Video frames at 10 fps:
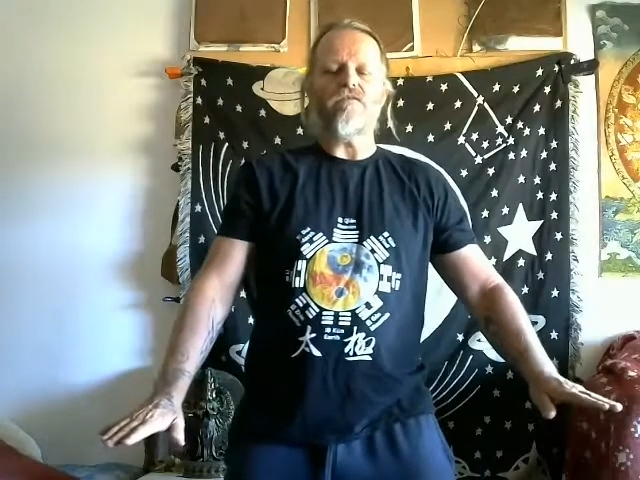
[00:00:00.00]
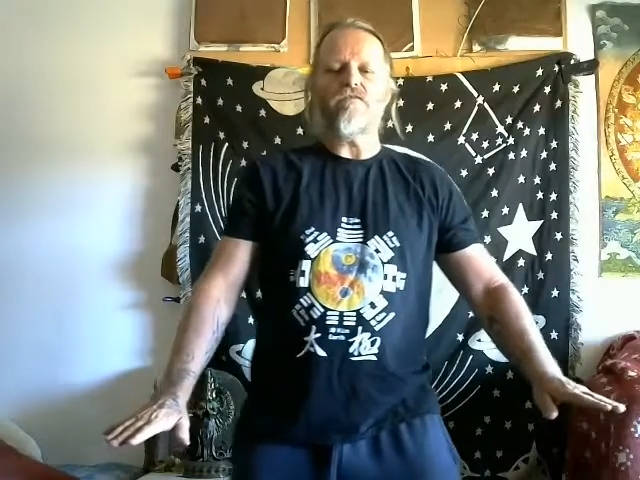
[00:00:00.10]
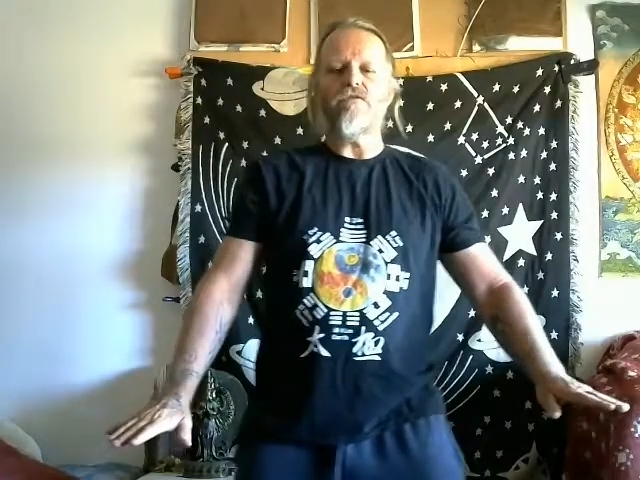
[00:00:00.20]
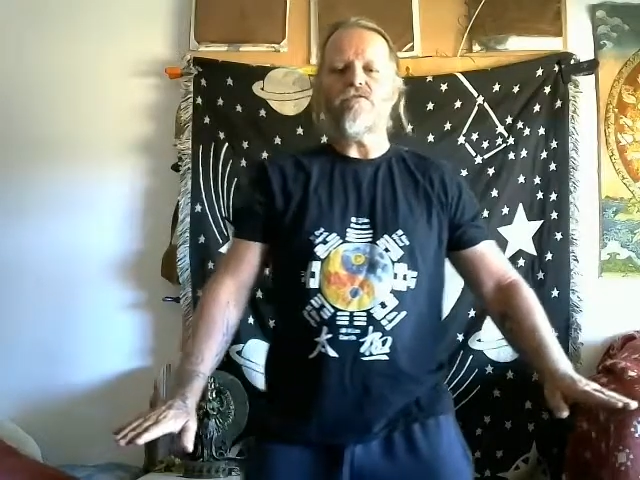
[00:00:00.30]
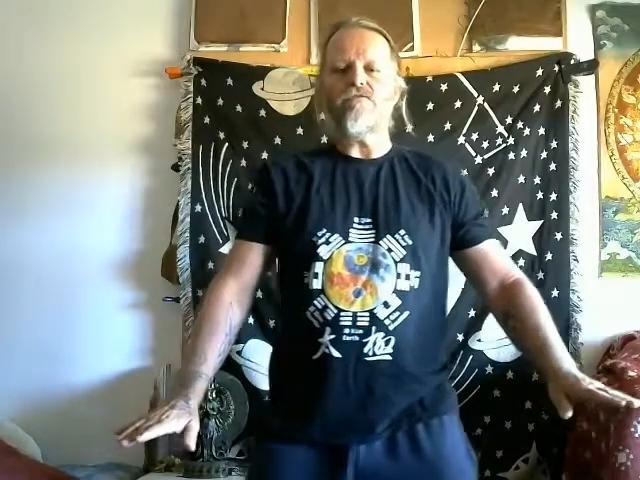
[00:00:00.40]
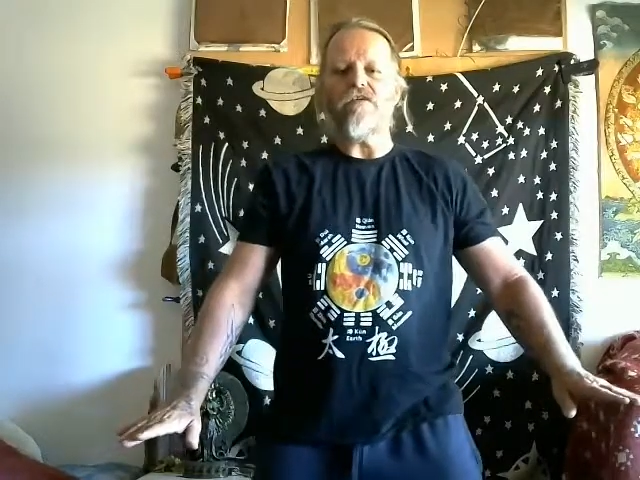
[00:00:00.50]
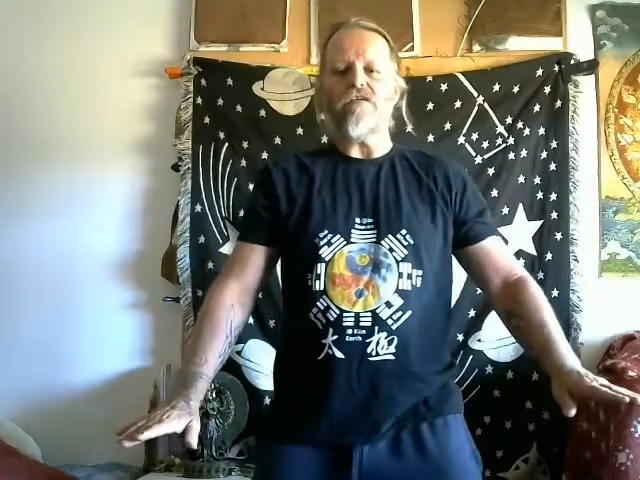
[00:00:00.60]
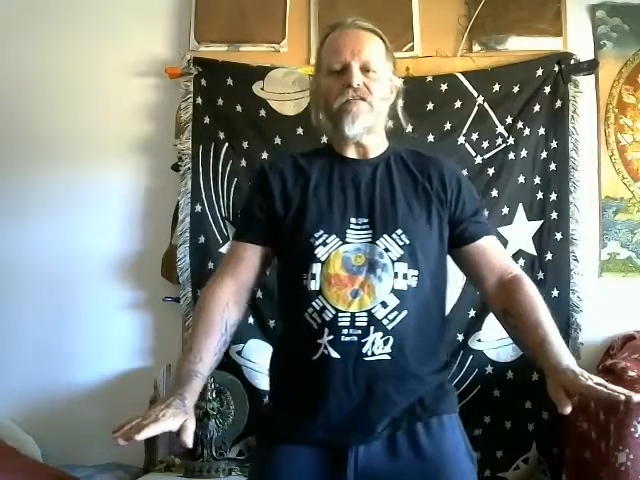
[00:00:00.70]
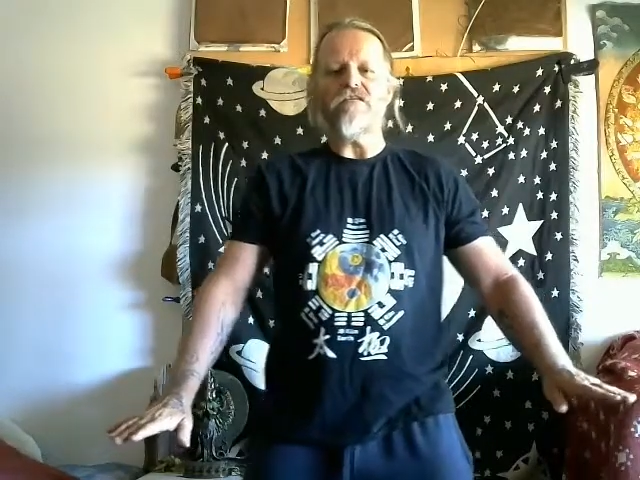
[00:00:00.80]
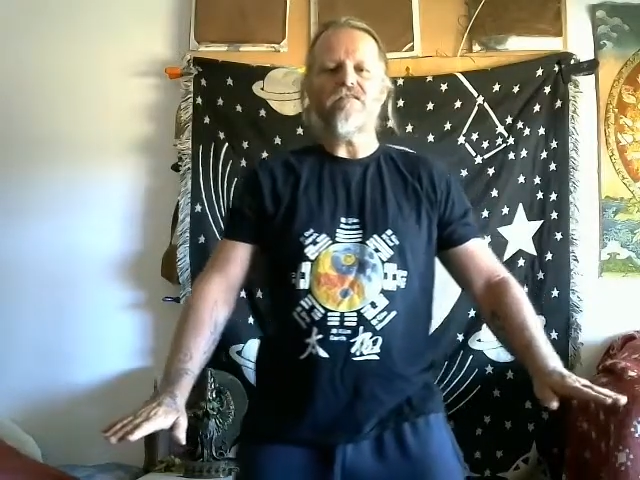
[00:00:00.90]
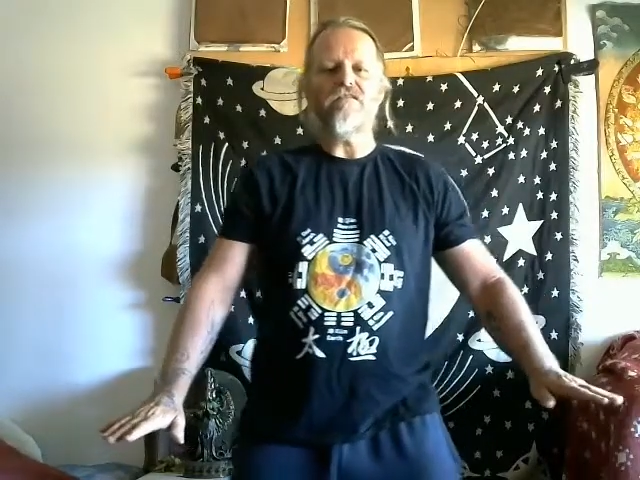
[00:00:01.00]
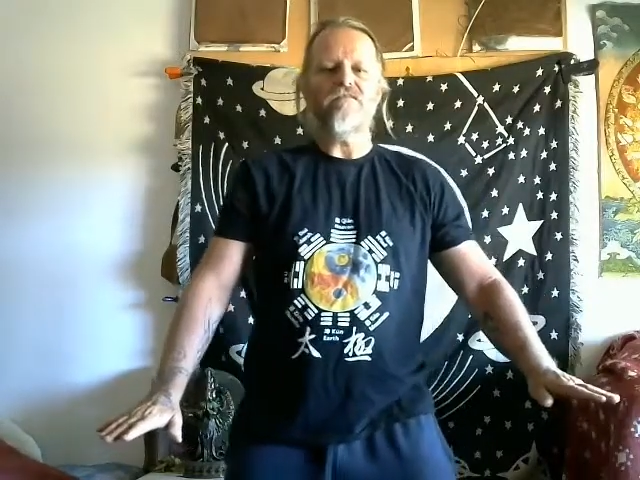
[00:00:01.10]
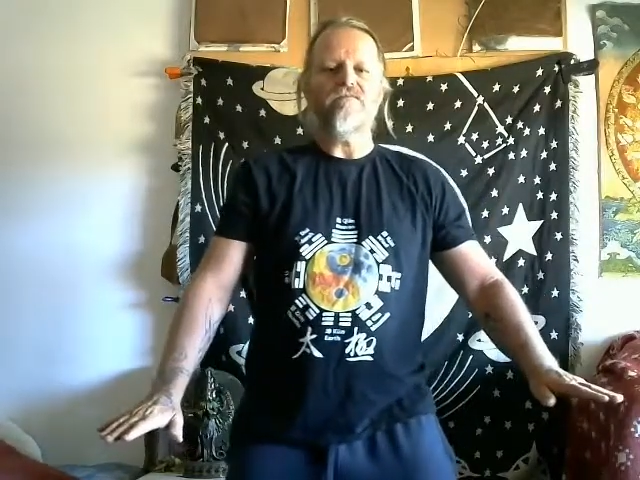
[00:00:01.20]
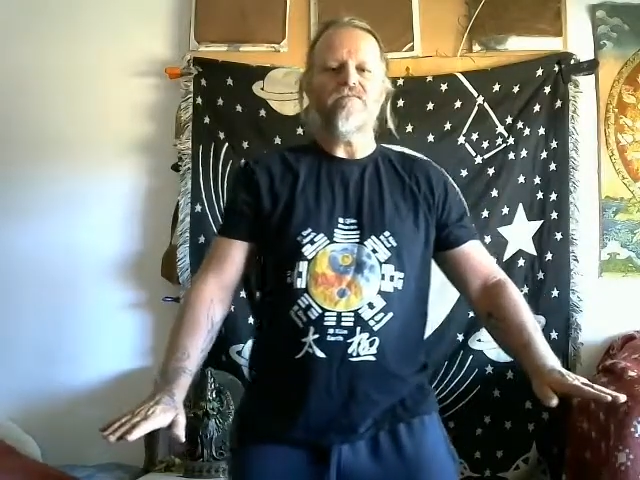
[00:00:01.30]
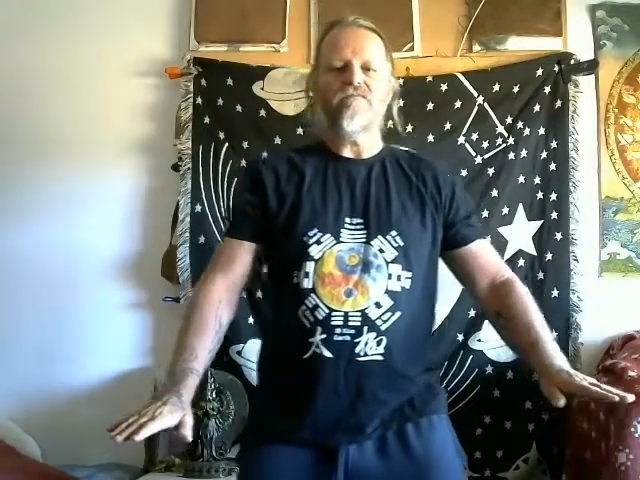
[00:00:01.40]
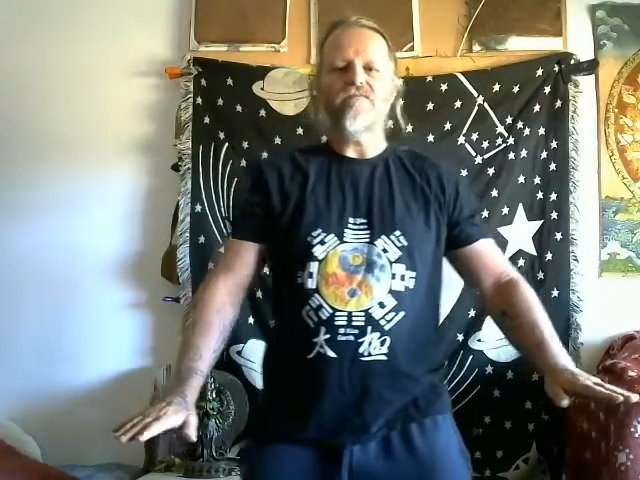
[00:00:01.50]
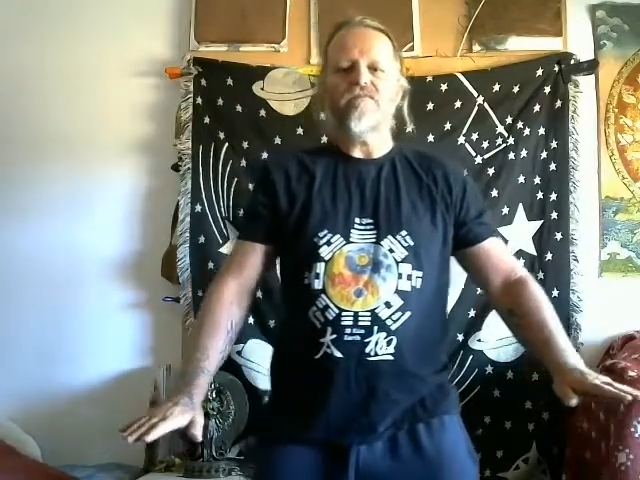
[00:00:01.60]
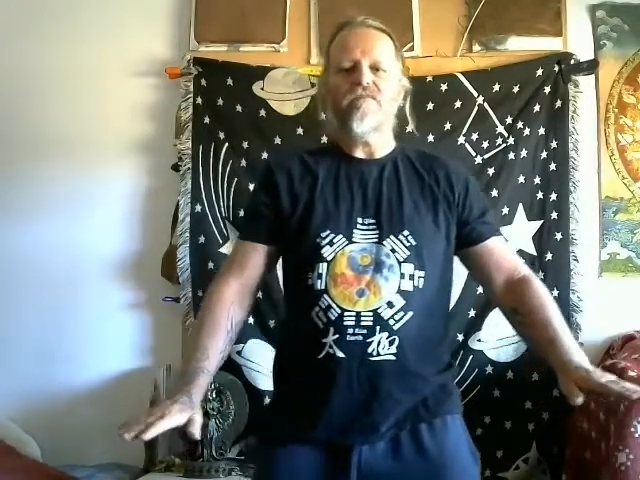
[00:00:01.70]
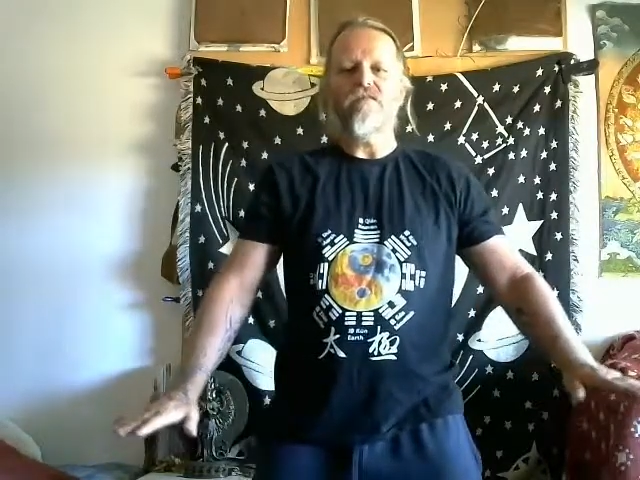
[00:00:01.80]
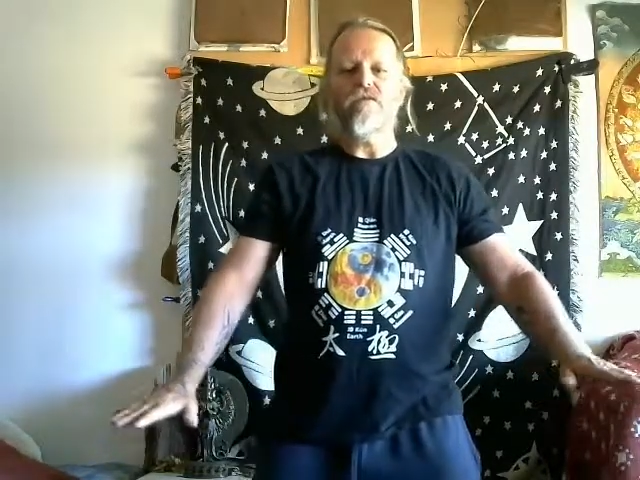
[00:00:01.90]
through your feet,
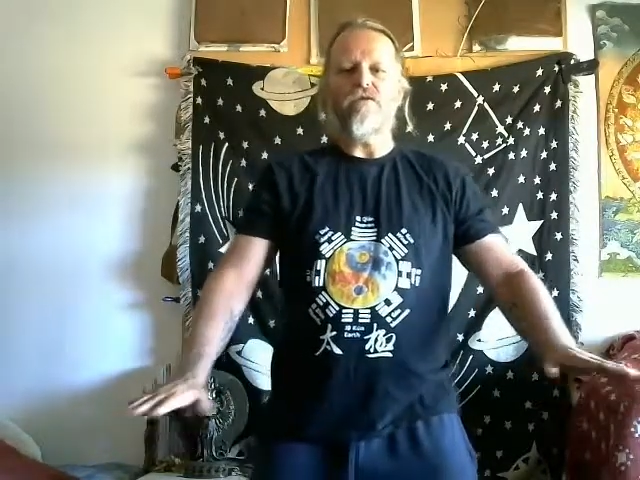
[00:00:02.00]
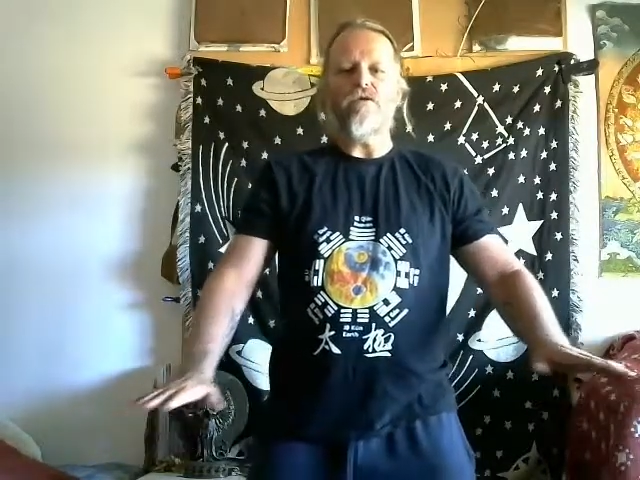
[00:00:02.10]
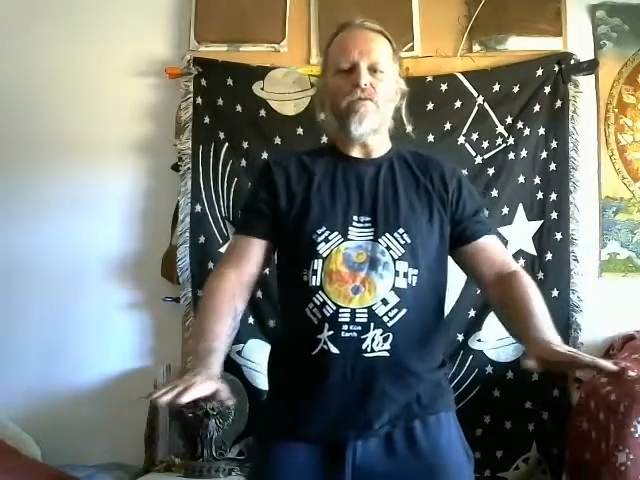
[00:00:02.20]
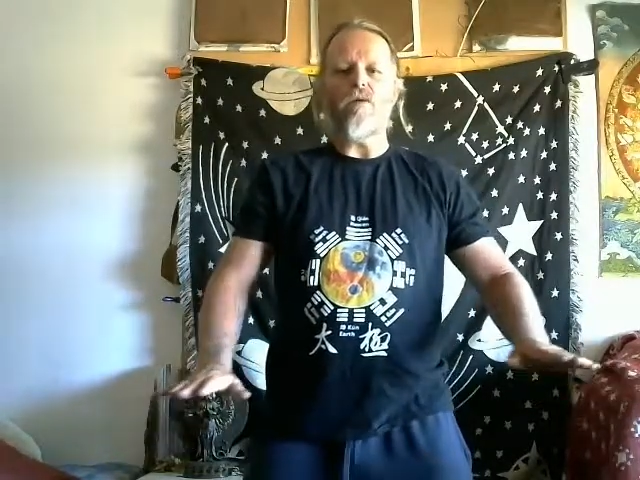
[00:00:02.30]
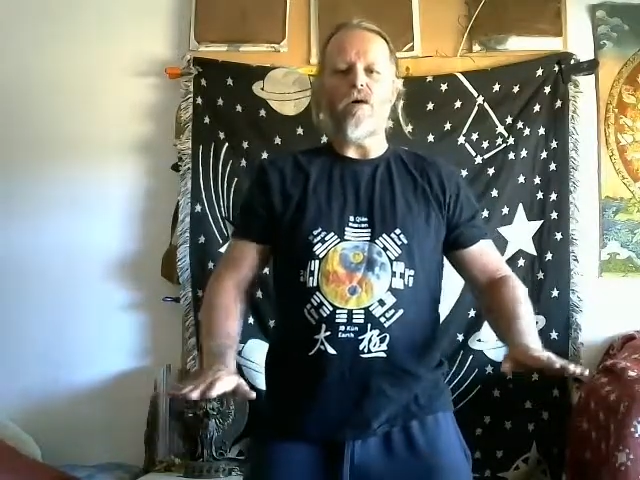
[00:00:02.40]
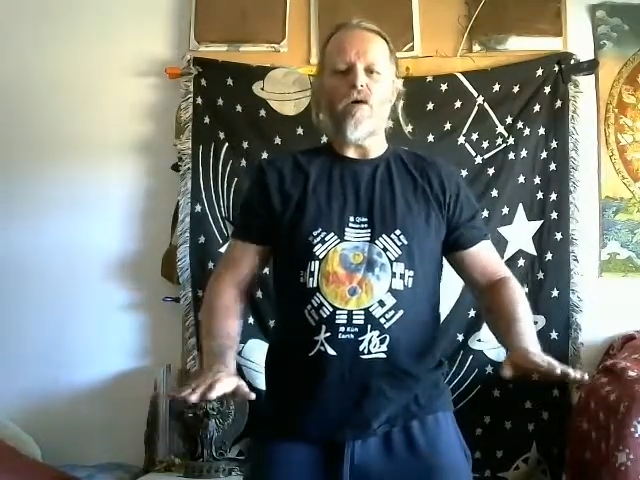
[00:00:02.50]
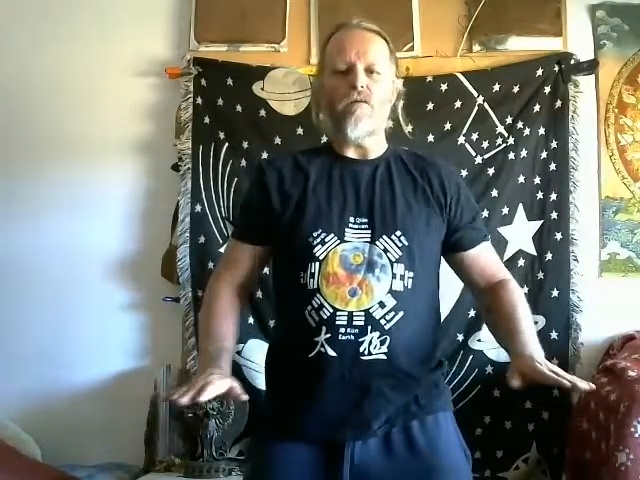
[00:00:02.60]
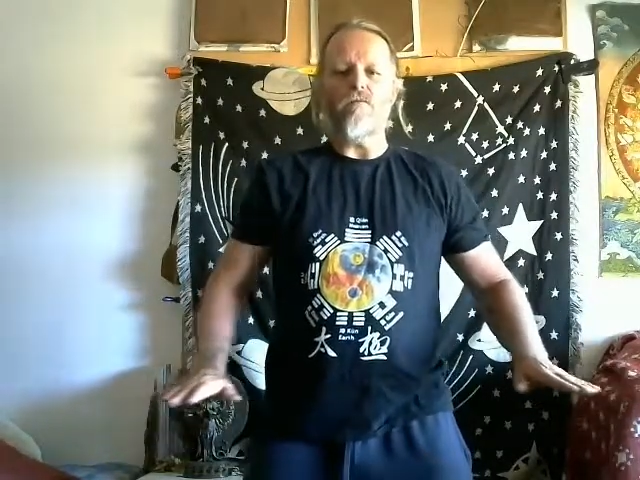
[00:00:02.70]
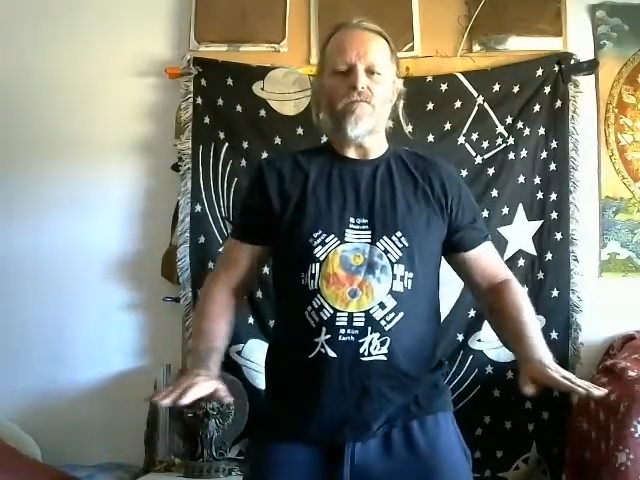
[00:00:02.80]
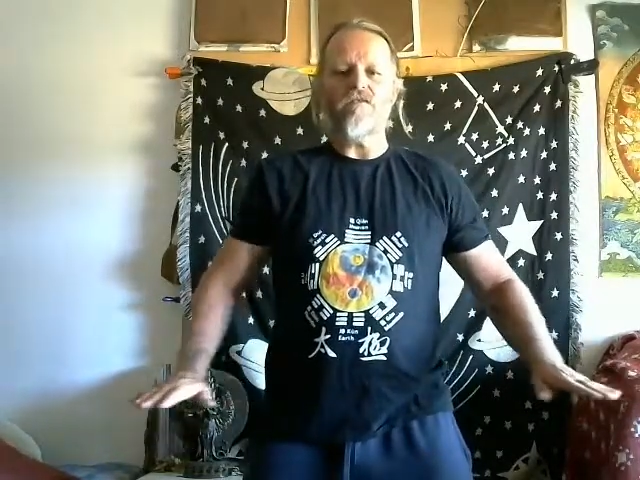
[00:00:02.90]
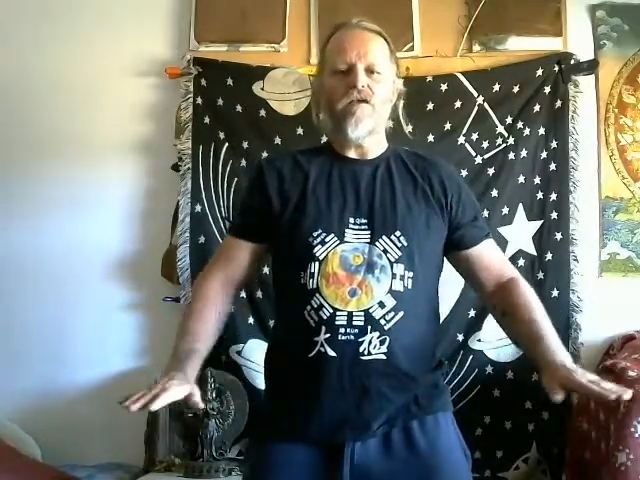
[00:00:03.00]
through your palms.